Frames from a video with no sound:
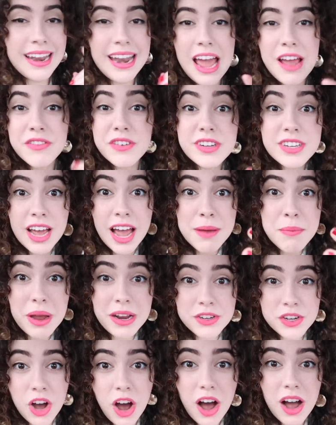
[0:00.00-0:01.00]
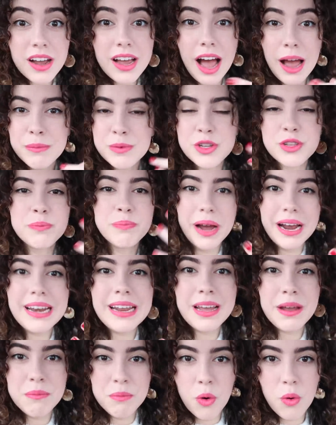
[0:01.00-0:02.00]
and every time I talk I'm just
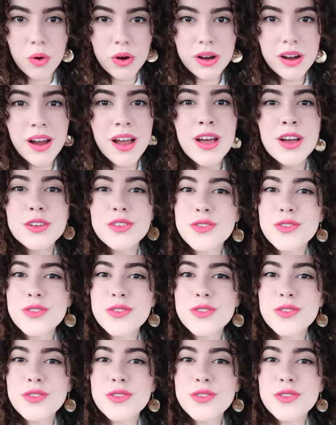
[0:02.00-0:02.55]
biting it more